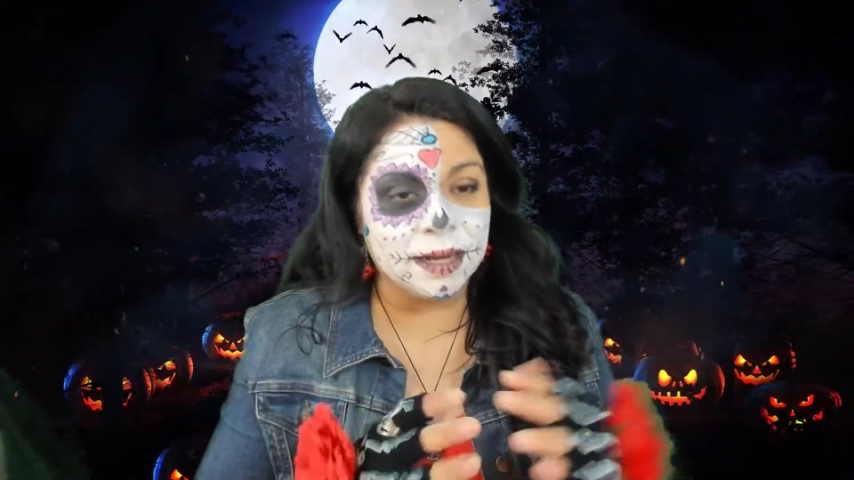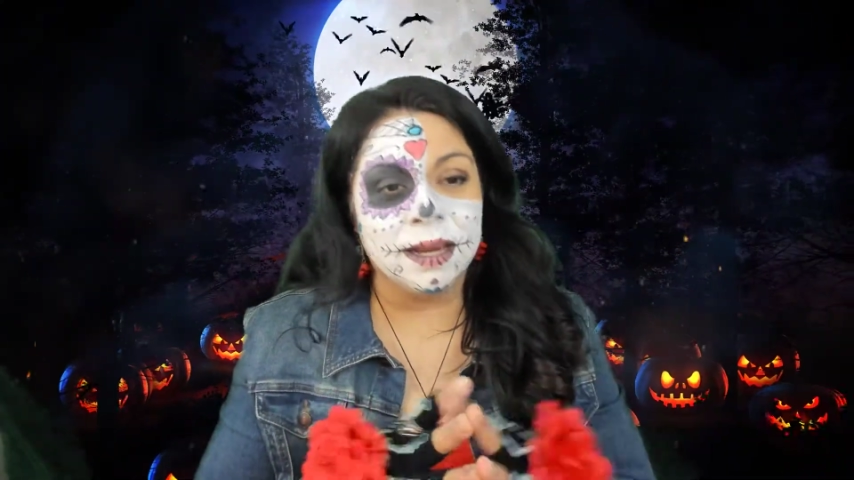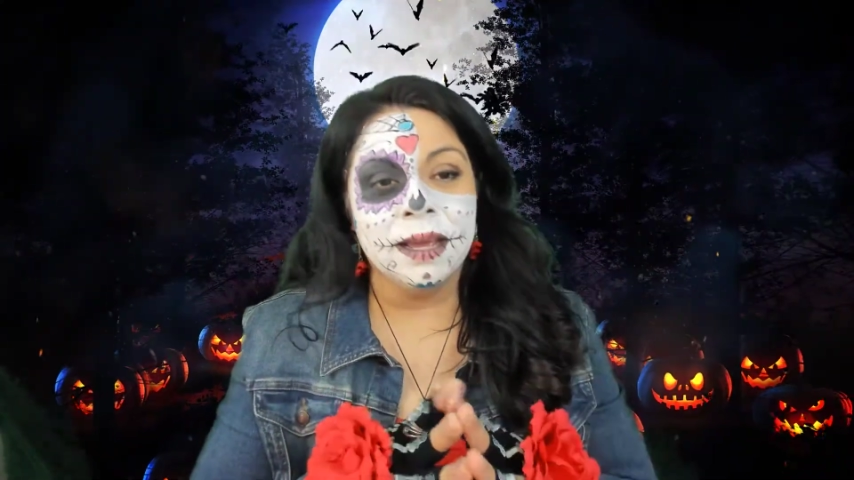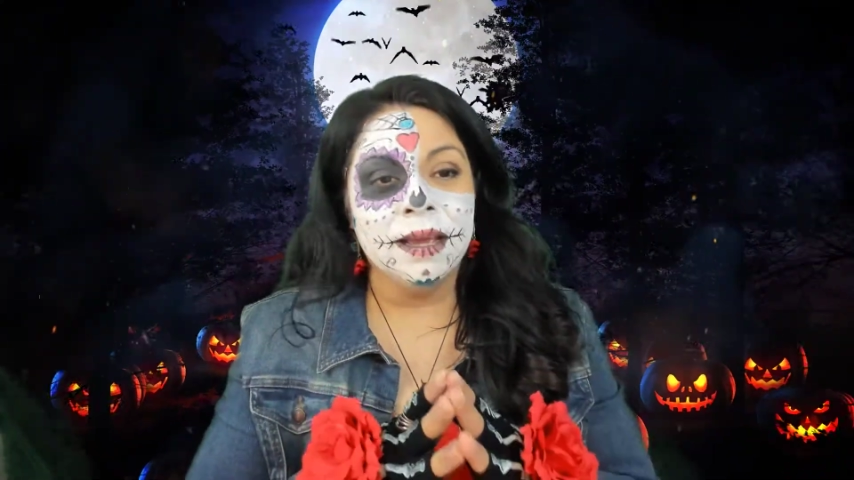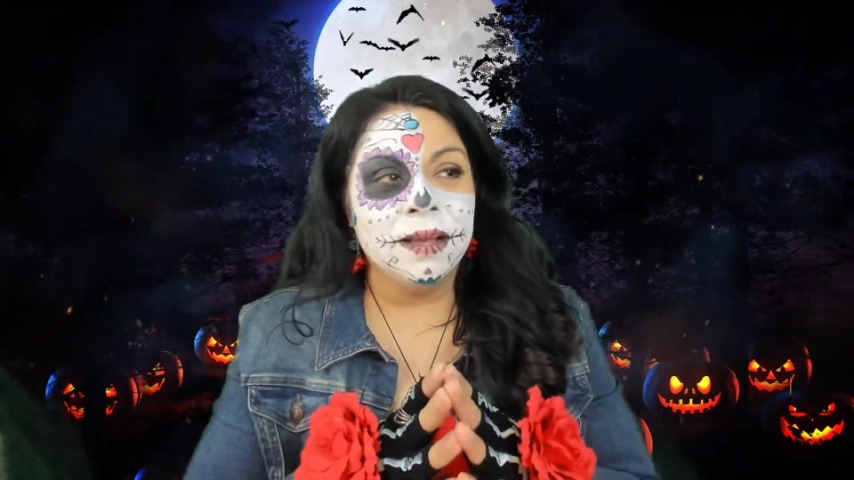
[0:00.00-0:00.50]

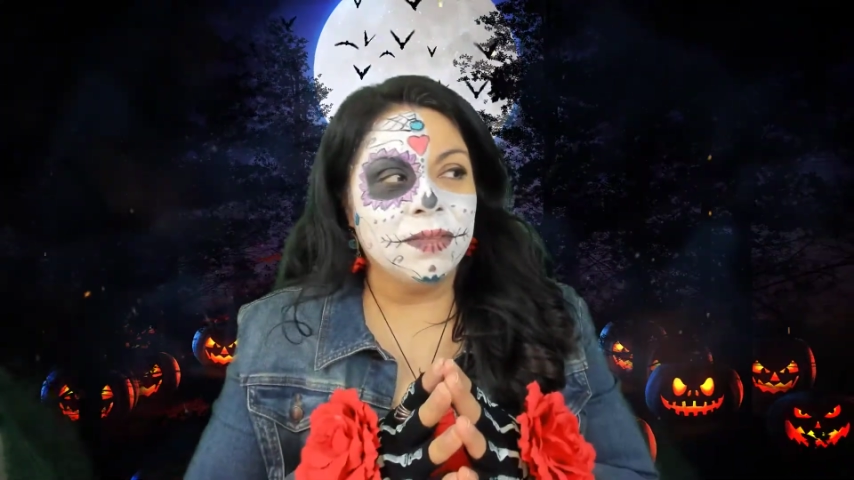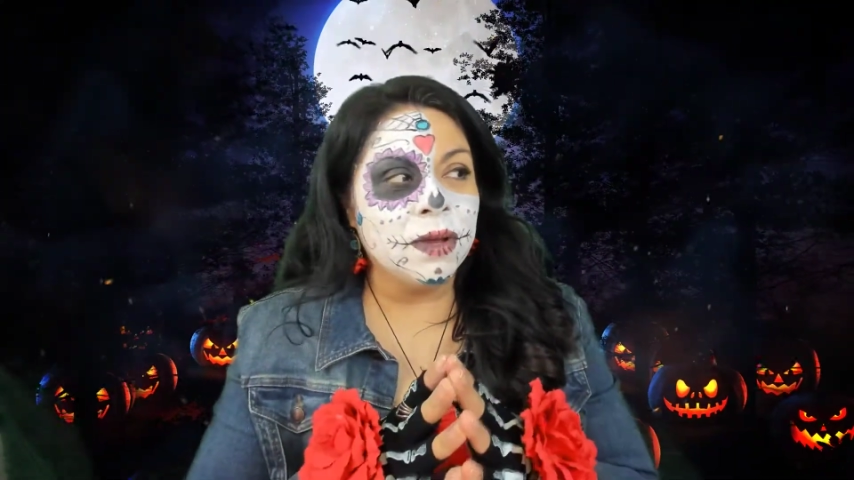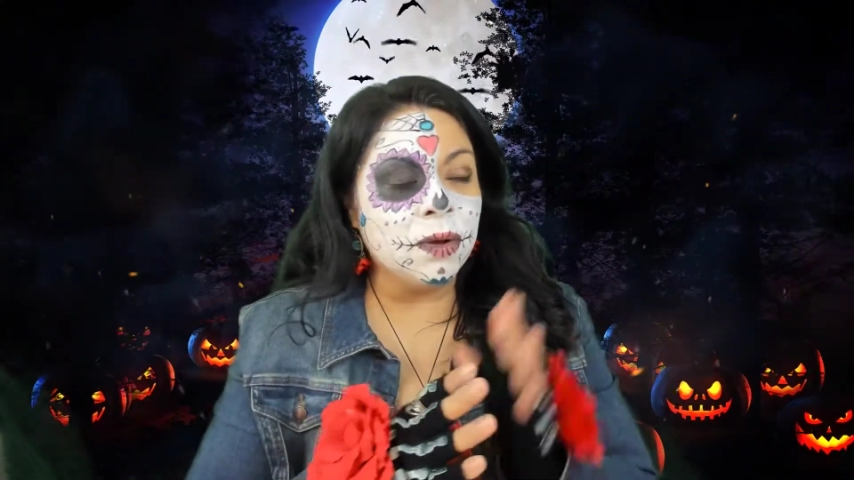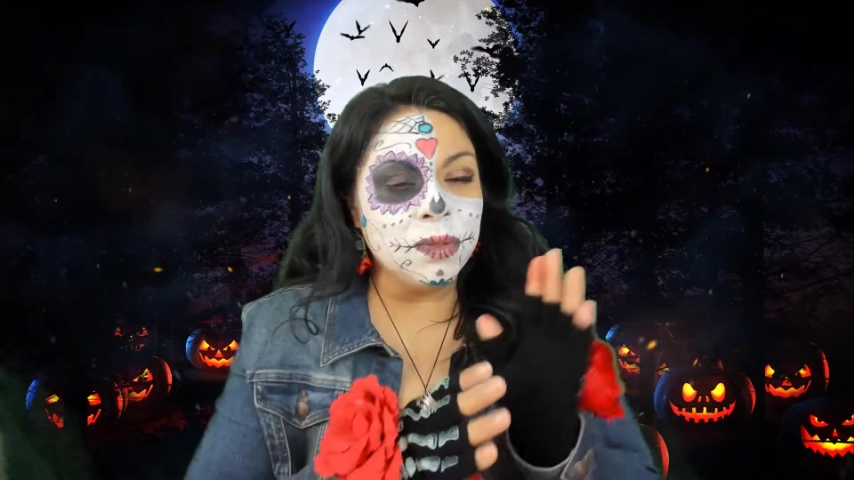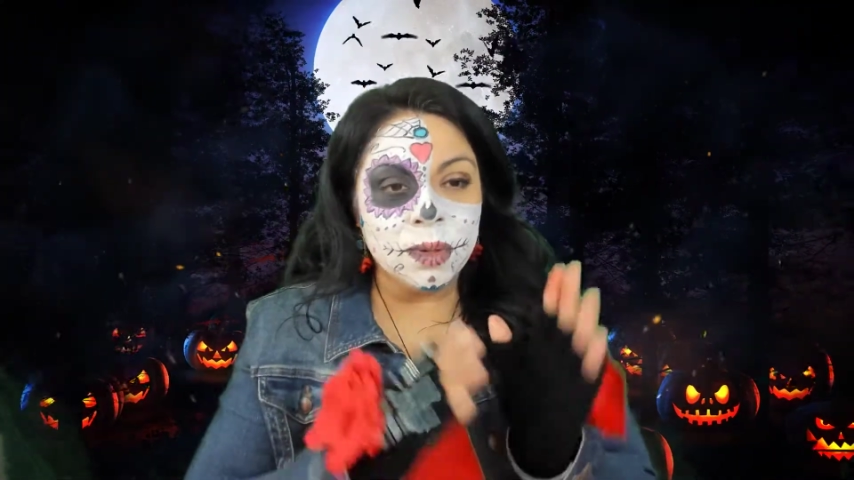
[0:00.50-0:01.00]
And
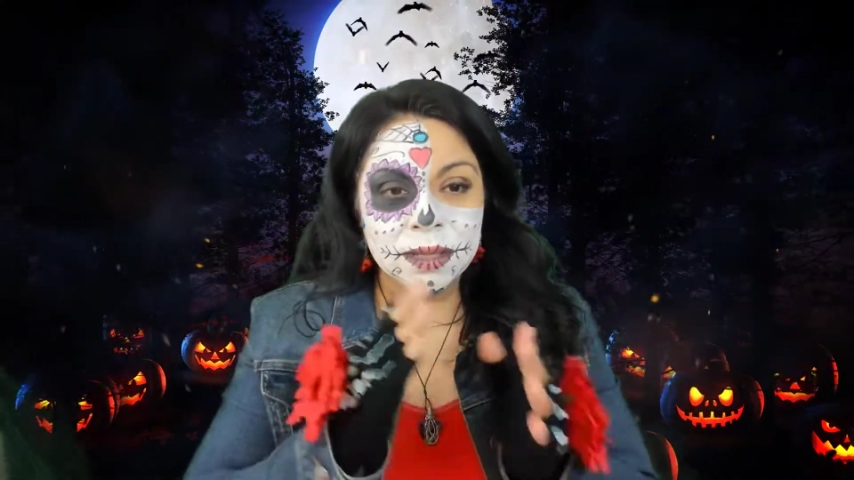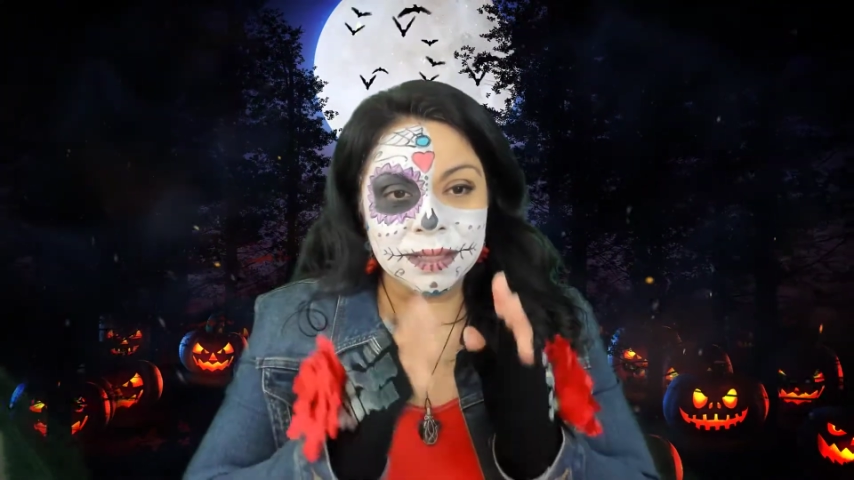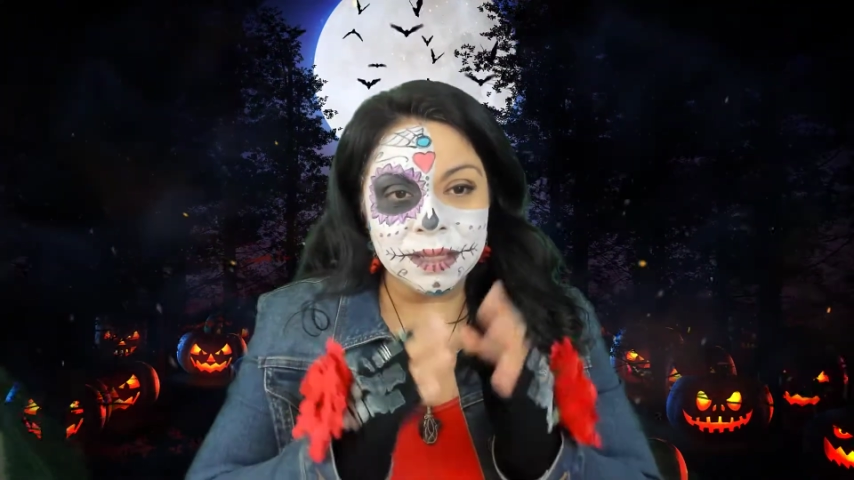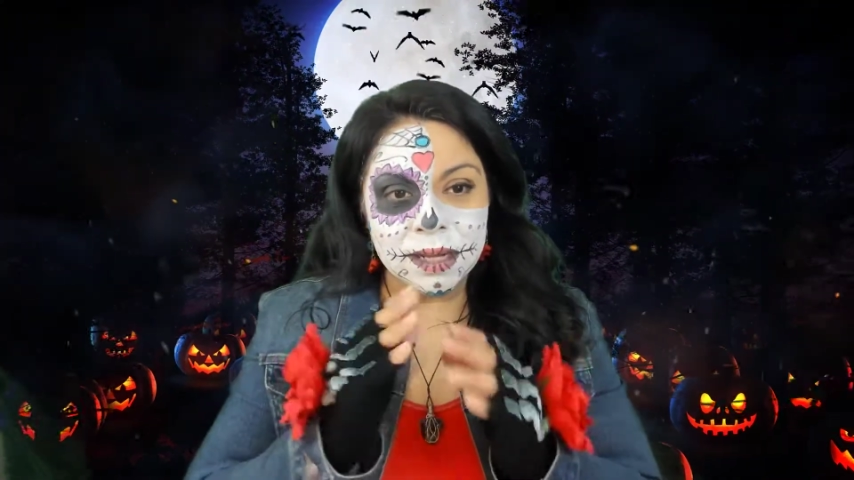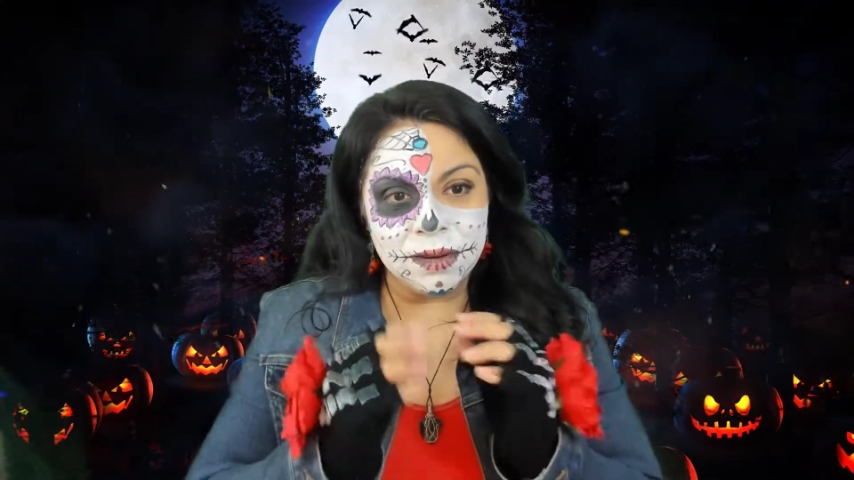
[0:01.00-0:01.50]
they go through all these little